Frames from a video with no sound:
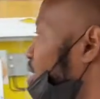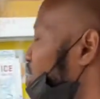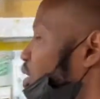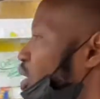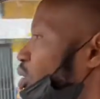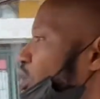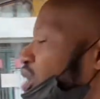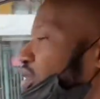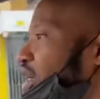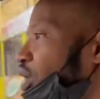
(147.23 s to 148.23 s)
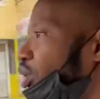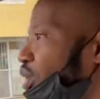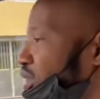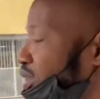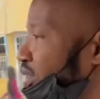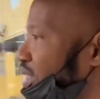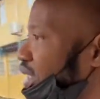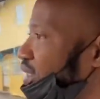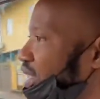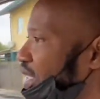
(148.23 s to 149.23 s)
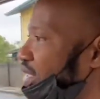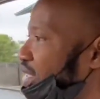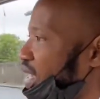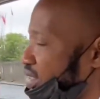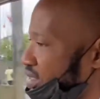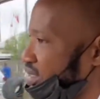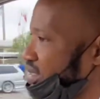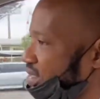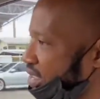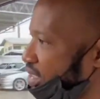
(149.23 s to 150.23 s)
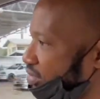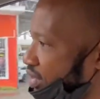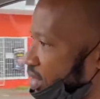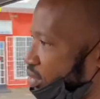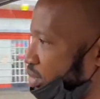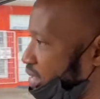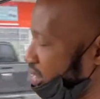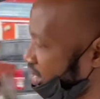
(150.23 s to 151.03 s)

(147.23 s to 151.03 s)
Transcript: Now, there are also things in the external environment,